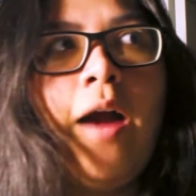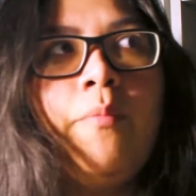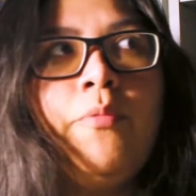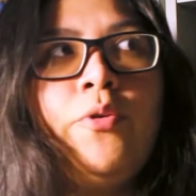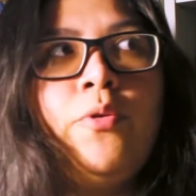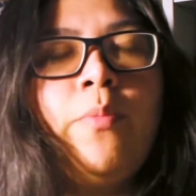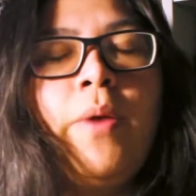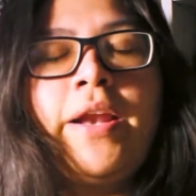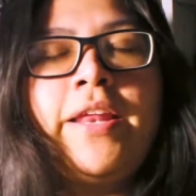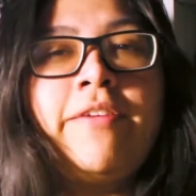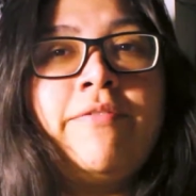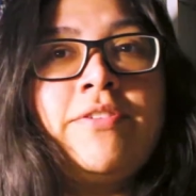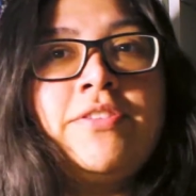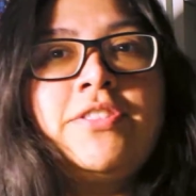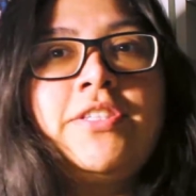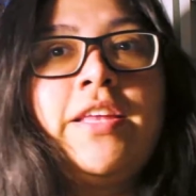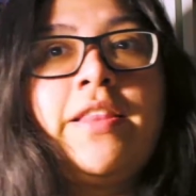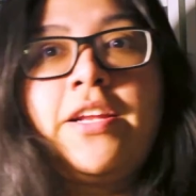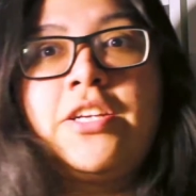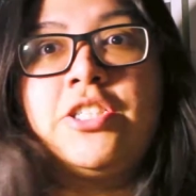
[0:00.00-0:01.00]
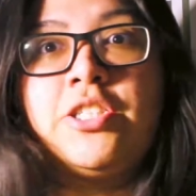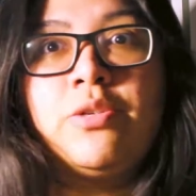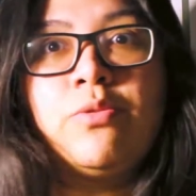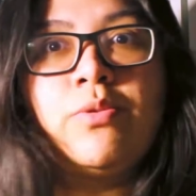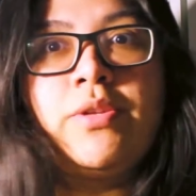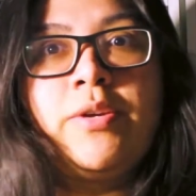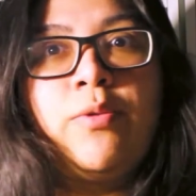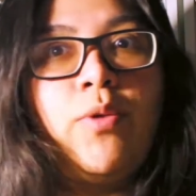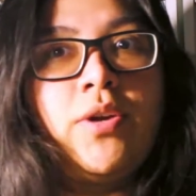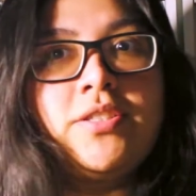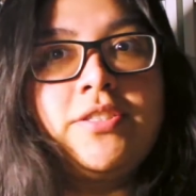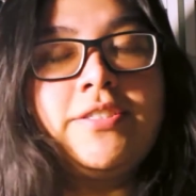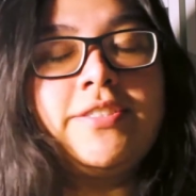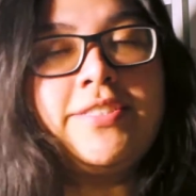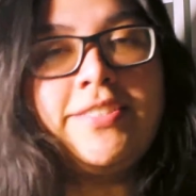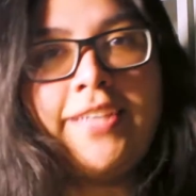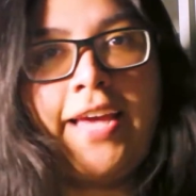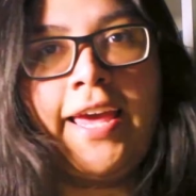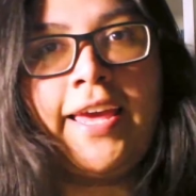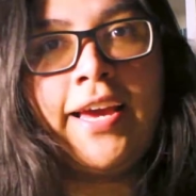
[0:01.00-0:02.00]
You might even say that she really wants to
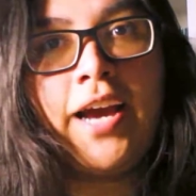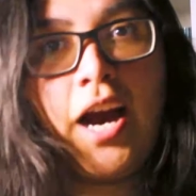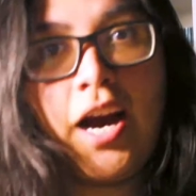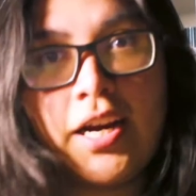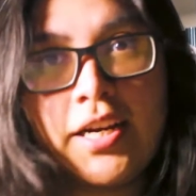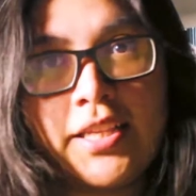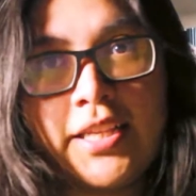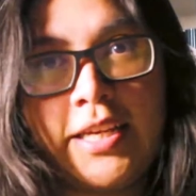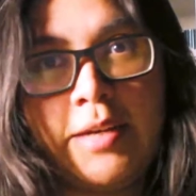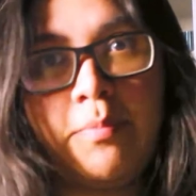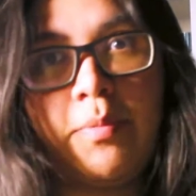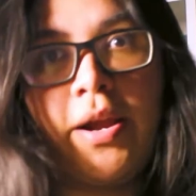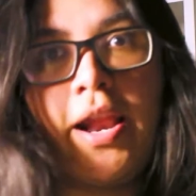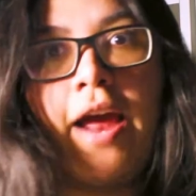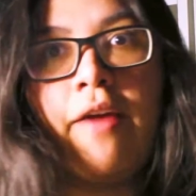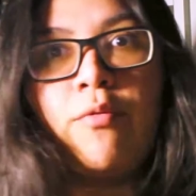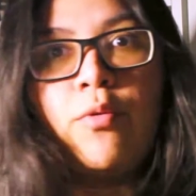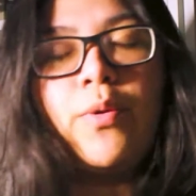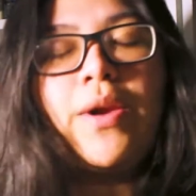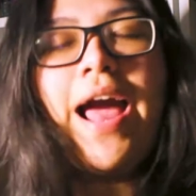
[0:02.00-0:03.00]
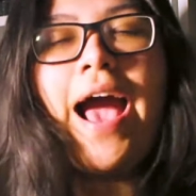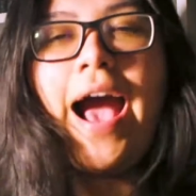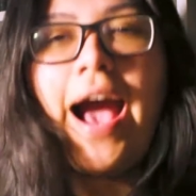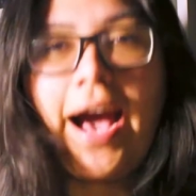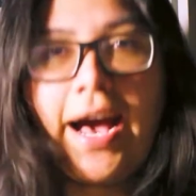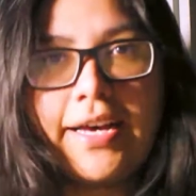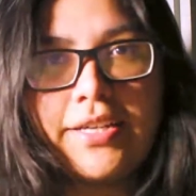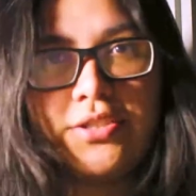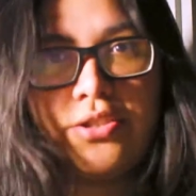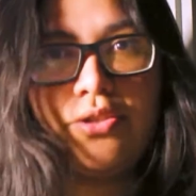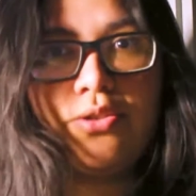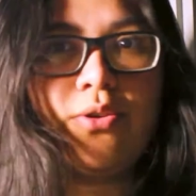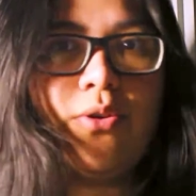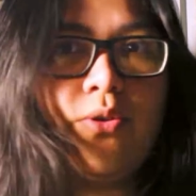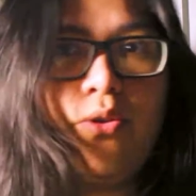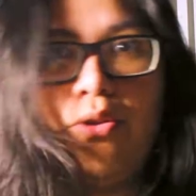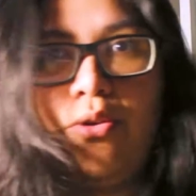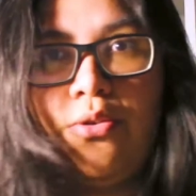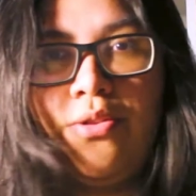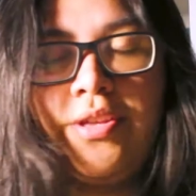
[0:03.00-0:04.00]
stay ugly, but everyone has to go
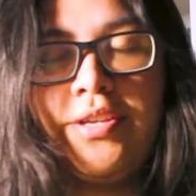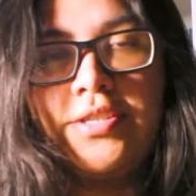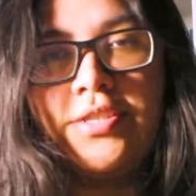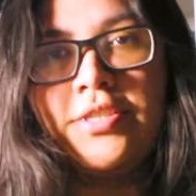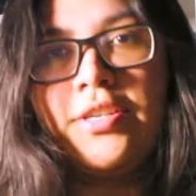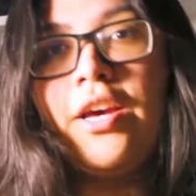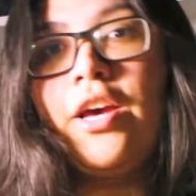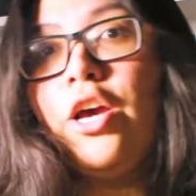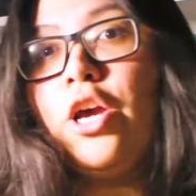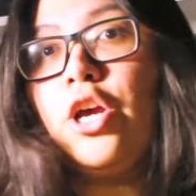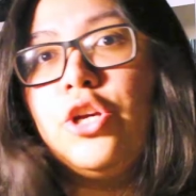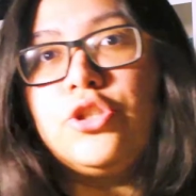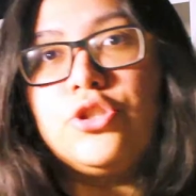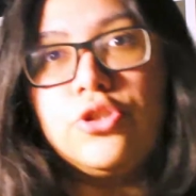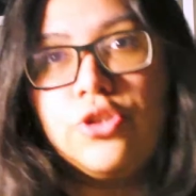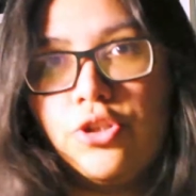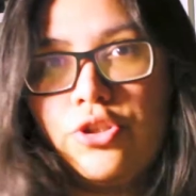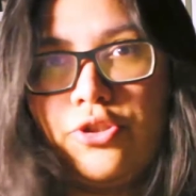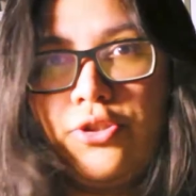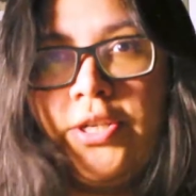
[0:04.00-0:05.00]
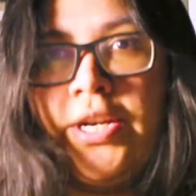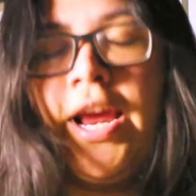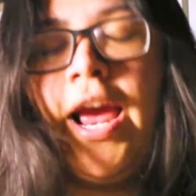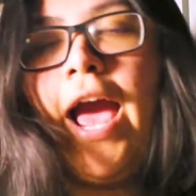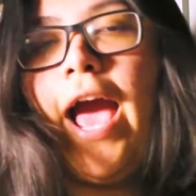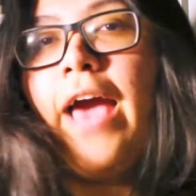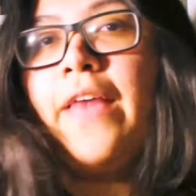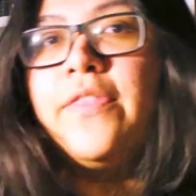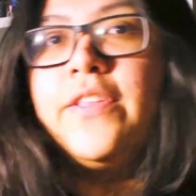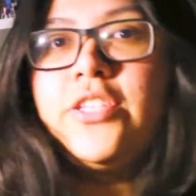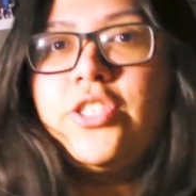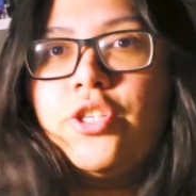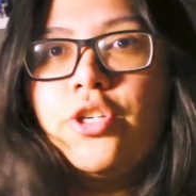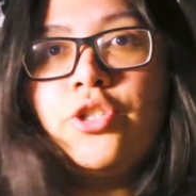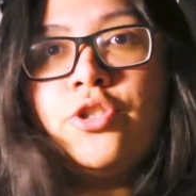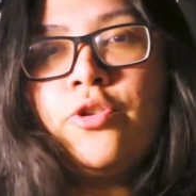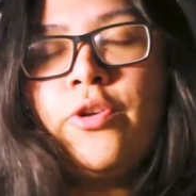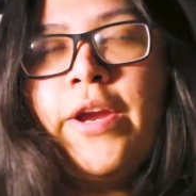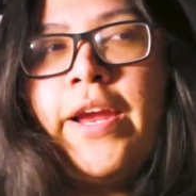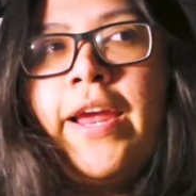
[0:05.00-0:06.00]
through this surgery, and this
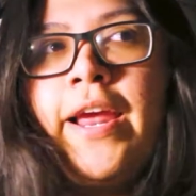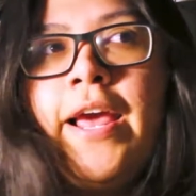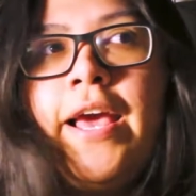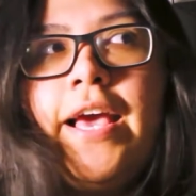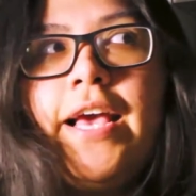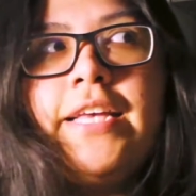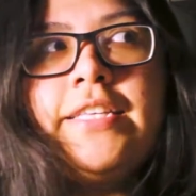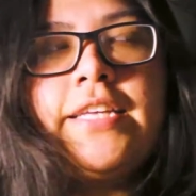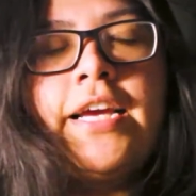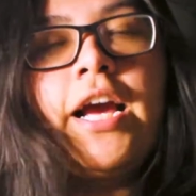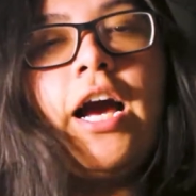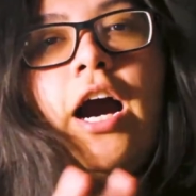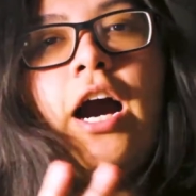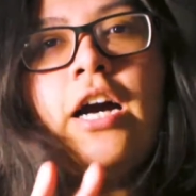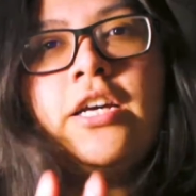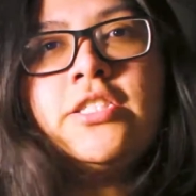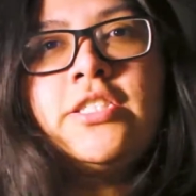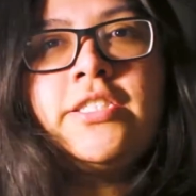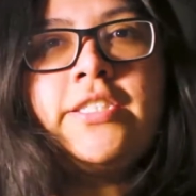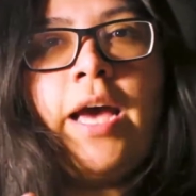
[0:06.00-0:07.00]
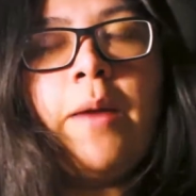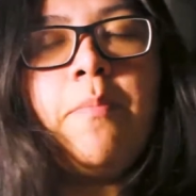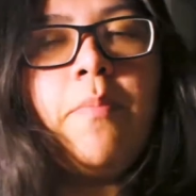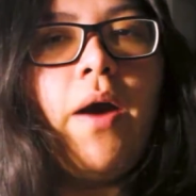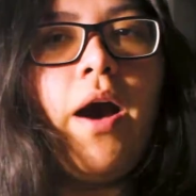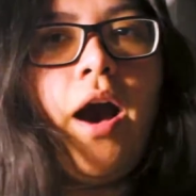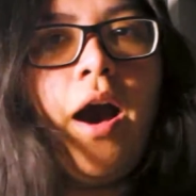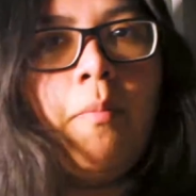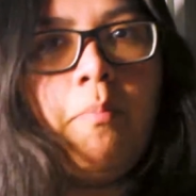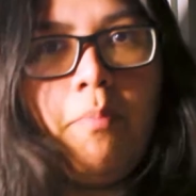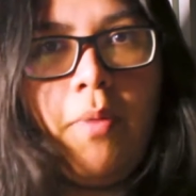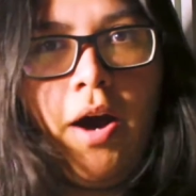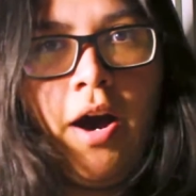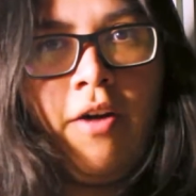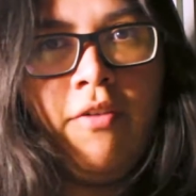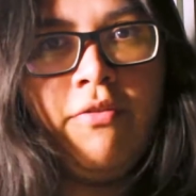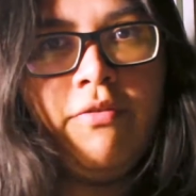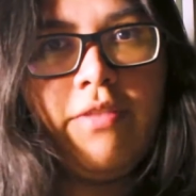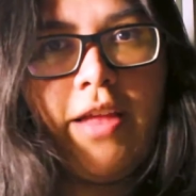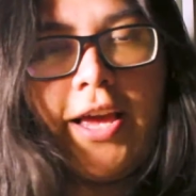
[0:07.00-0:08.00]
surgery is like a step
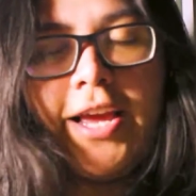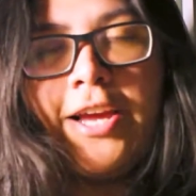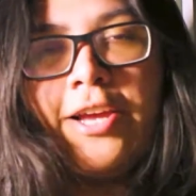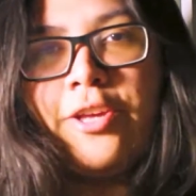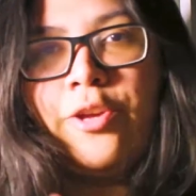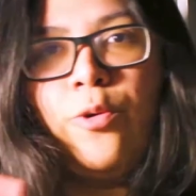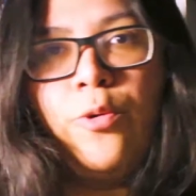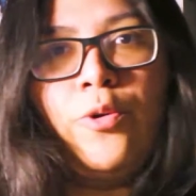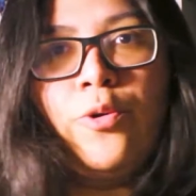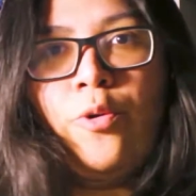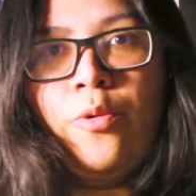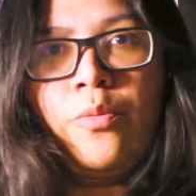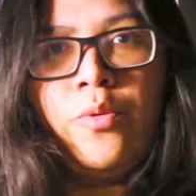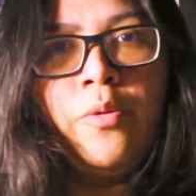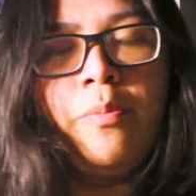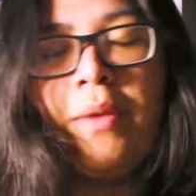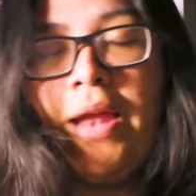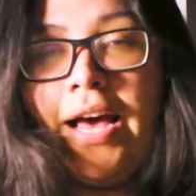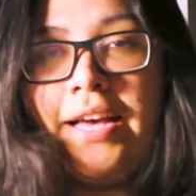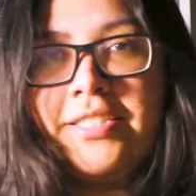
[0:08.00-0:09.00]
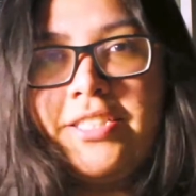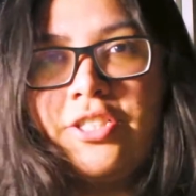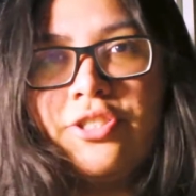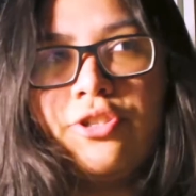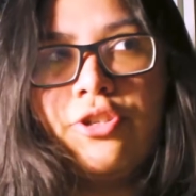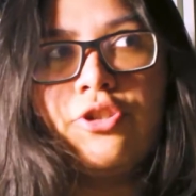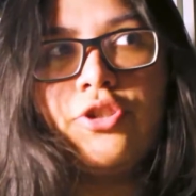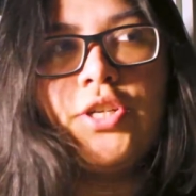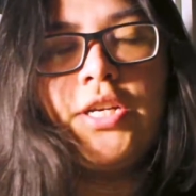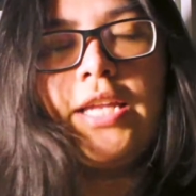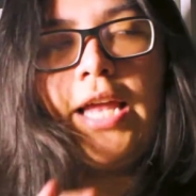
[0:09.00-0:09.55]
above like your normal plastic surgery.